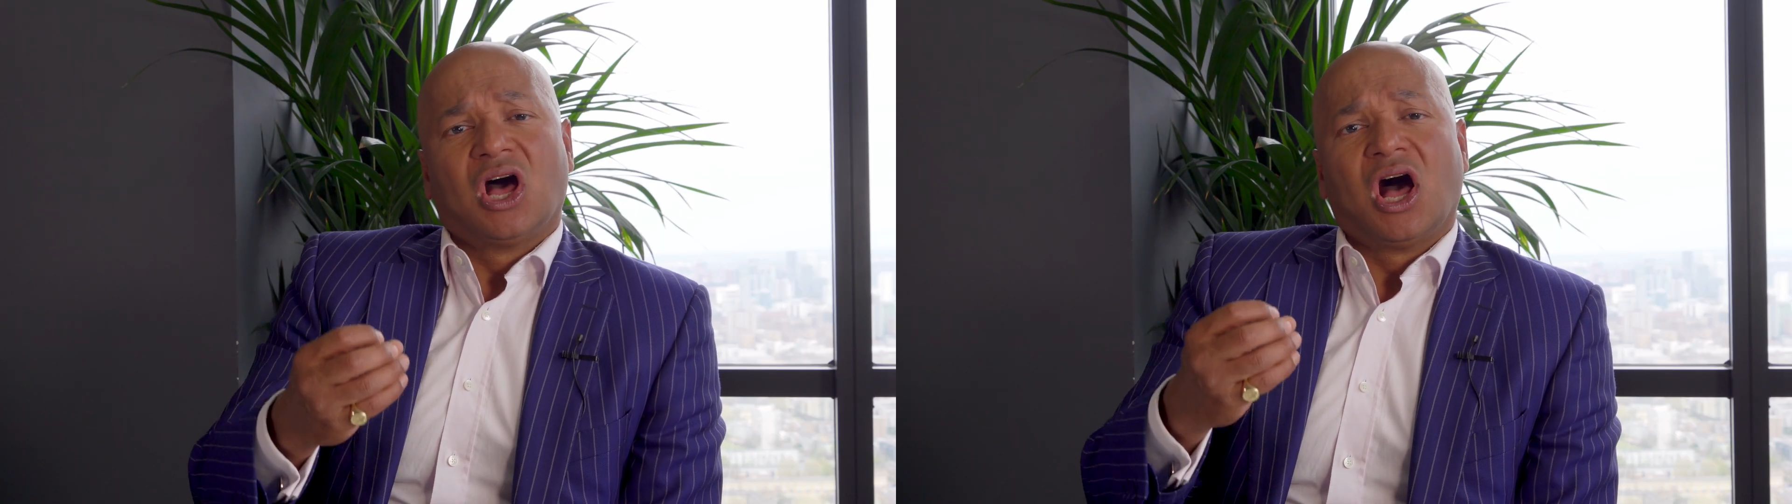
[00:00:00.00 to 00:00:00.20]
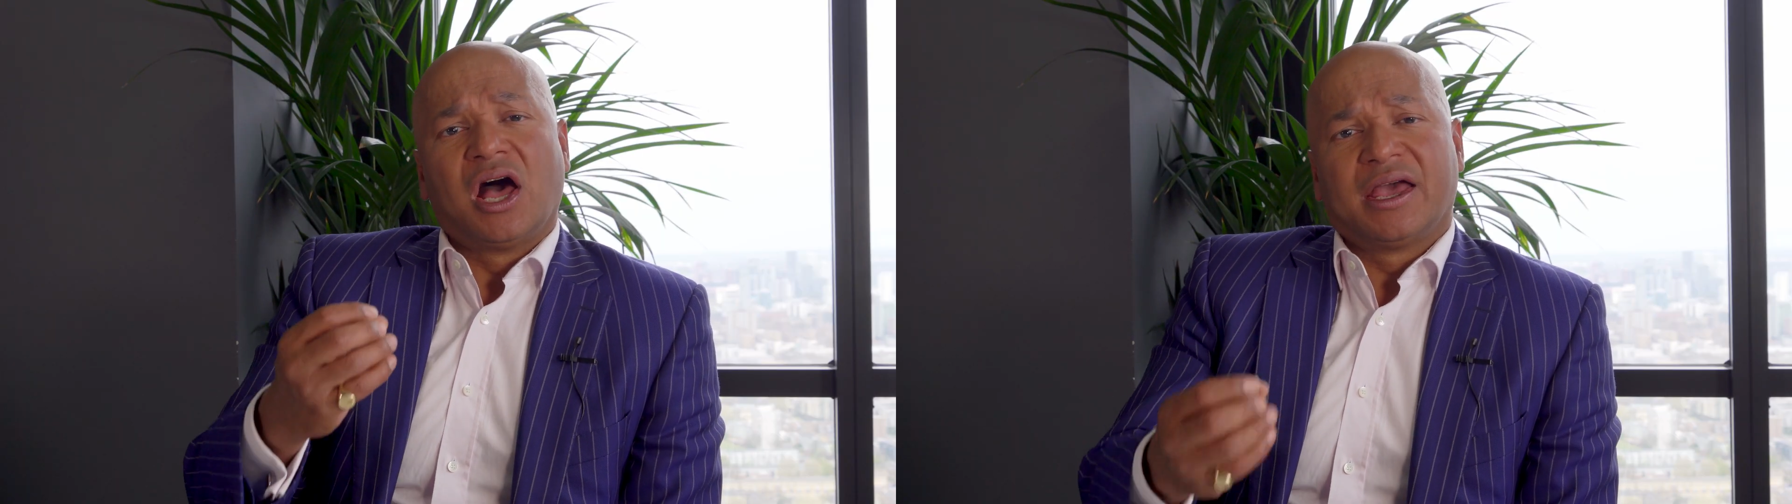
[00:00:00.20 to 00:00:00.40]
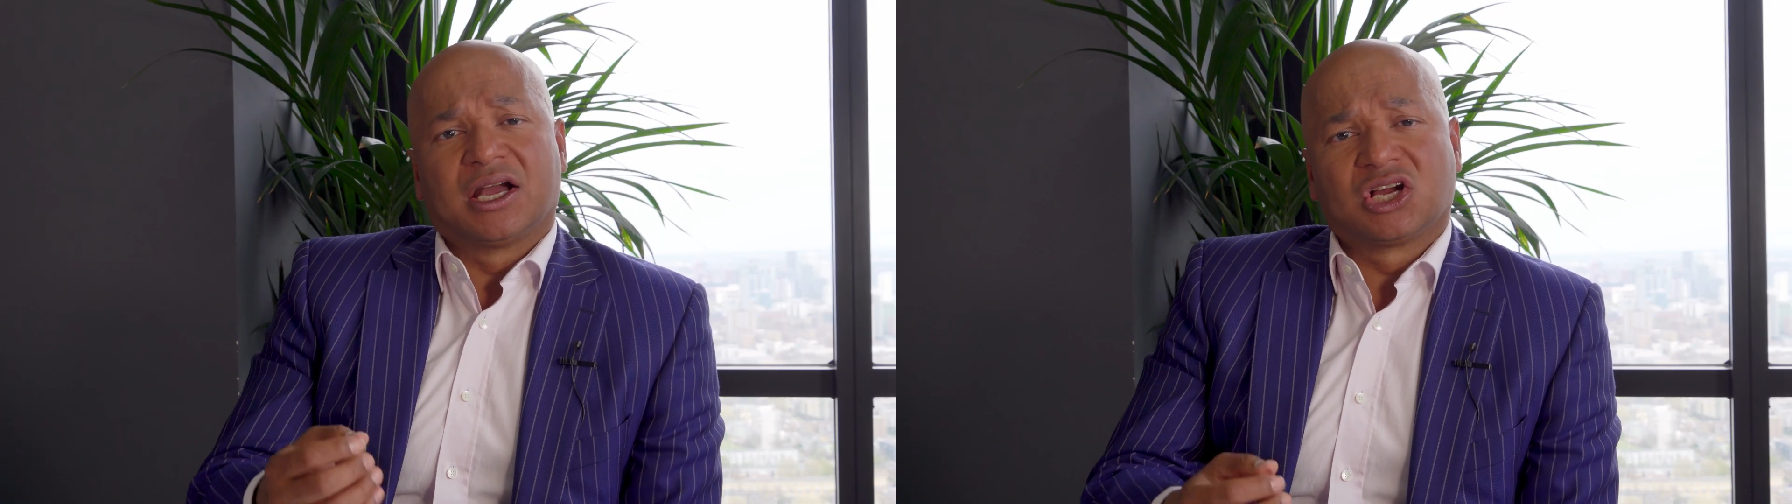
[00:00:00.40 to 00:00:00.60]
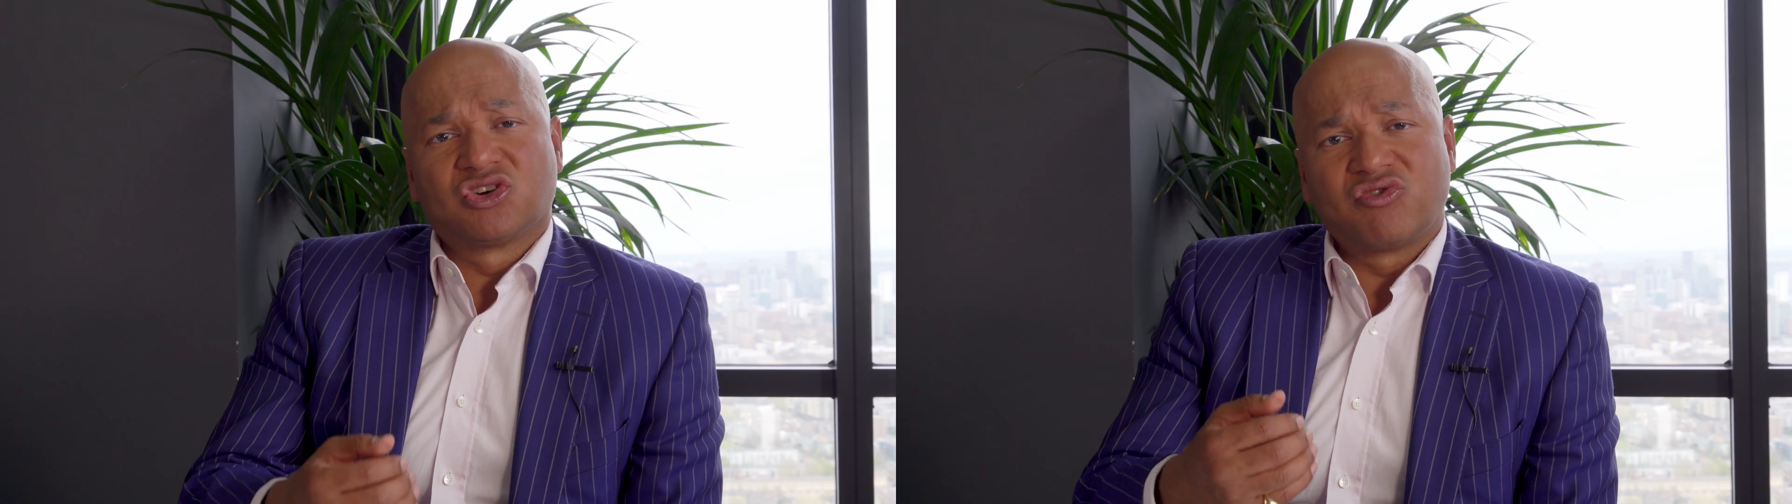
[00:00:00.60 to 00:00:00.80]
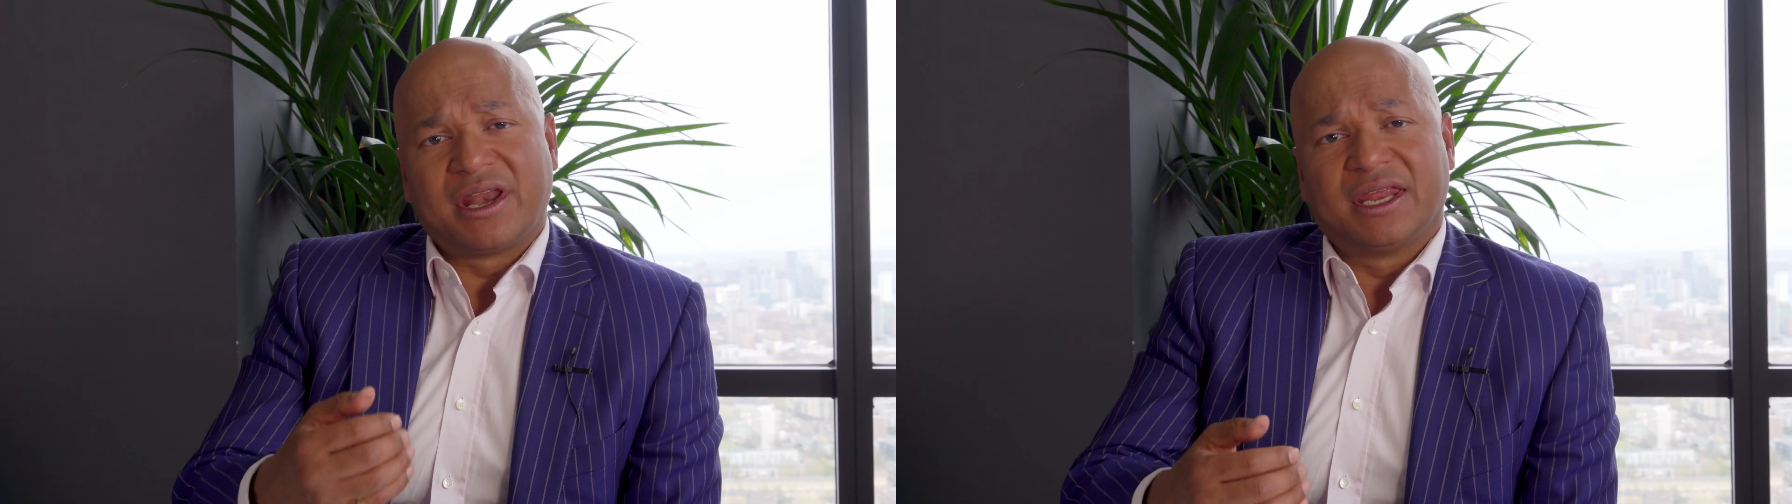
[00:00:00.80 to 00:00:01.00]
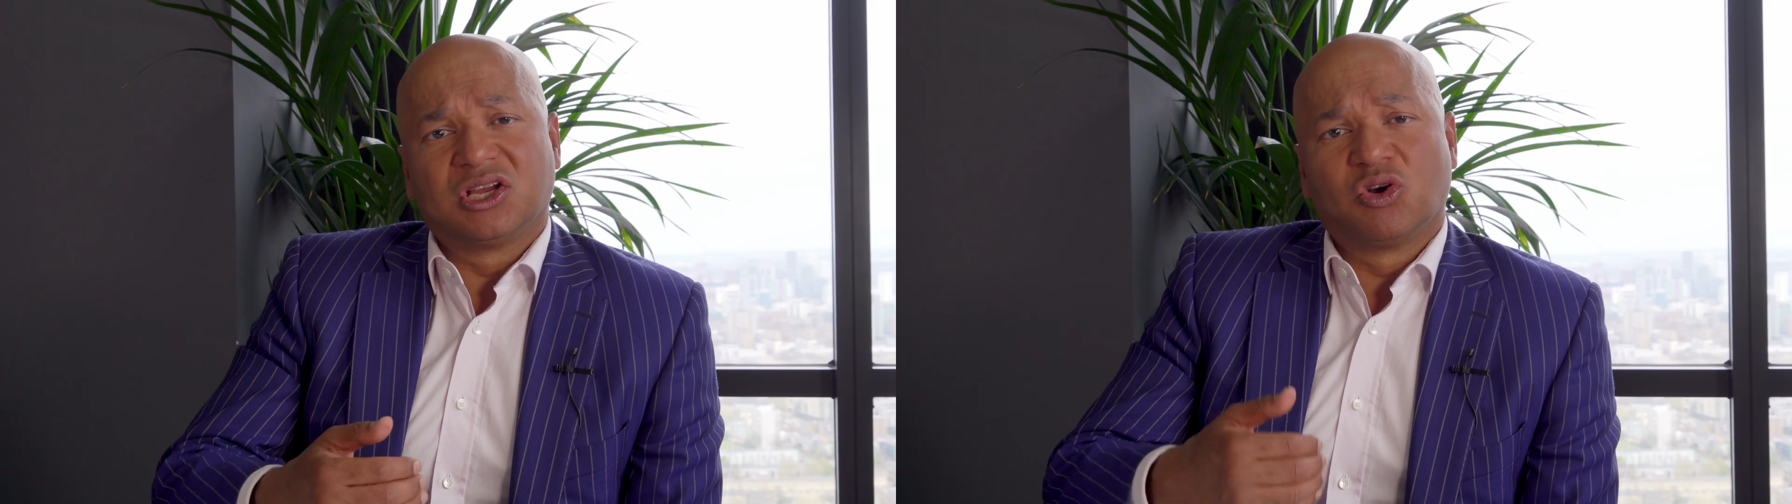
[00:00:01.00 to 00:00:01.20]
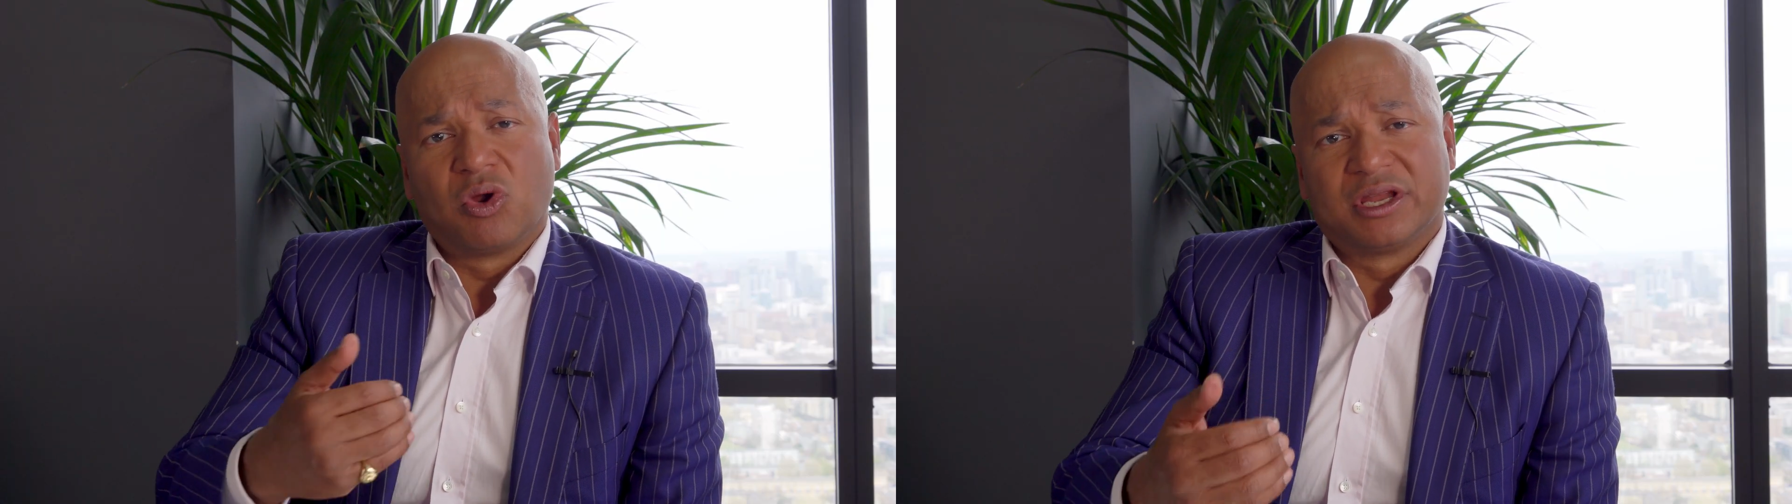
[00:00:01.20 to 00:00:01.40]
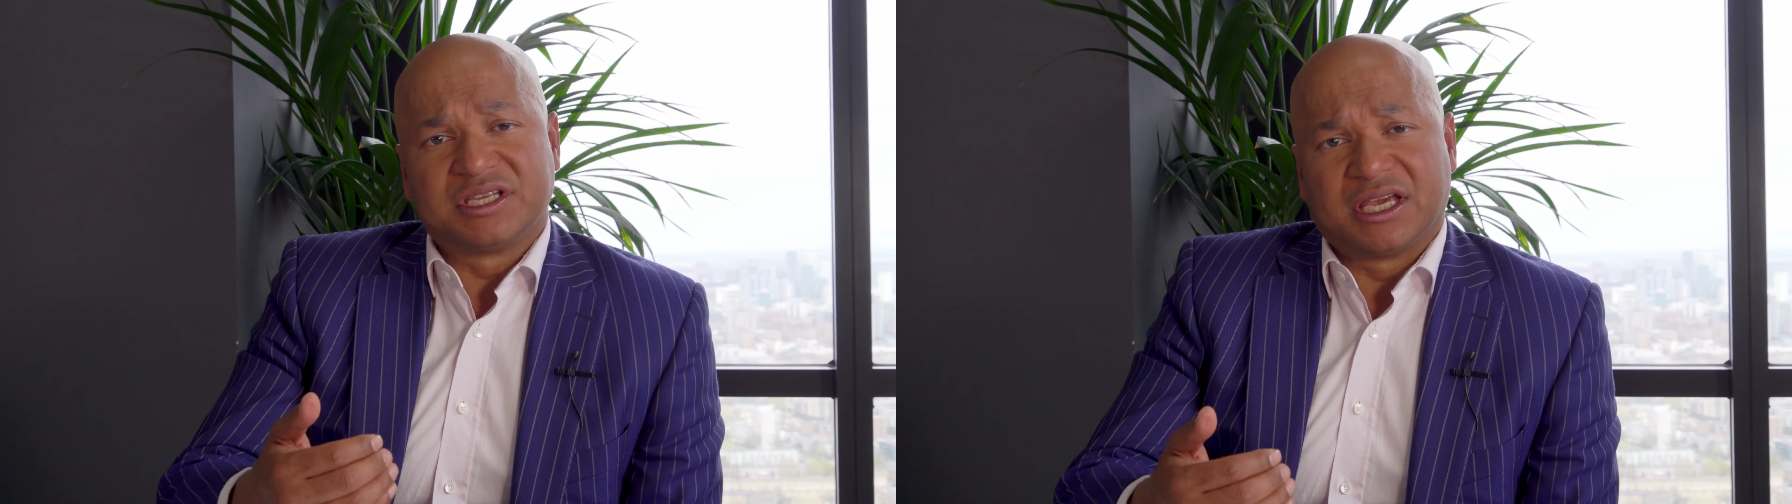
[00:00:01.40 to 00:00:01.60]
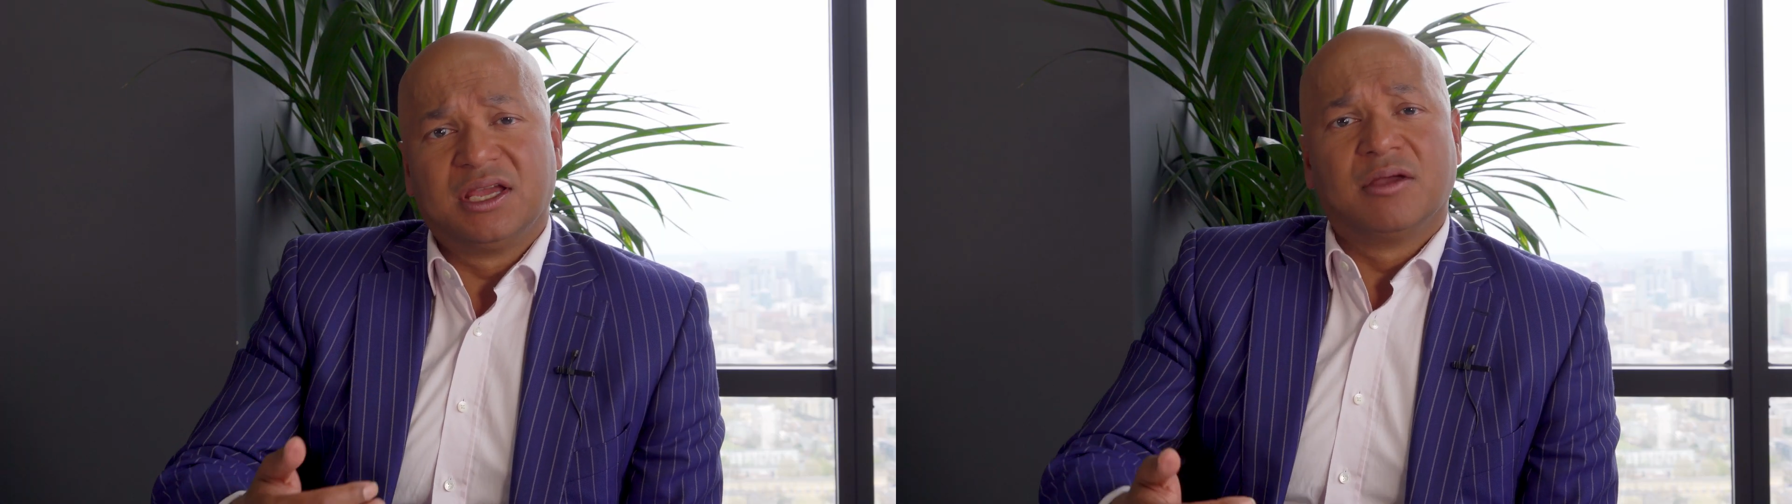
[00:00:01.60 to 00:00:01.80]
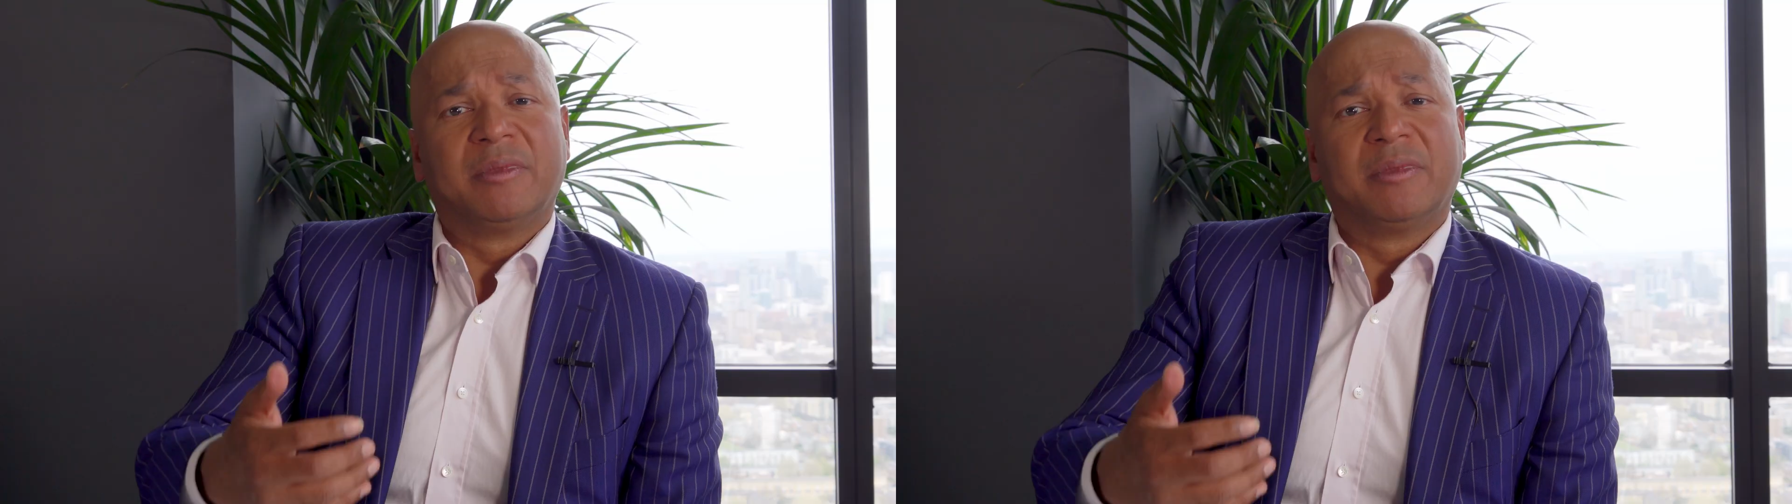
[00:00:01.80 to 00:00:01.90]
higher credit quality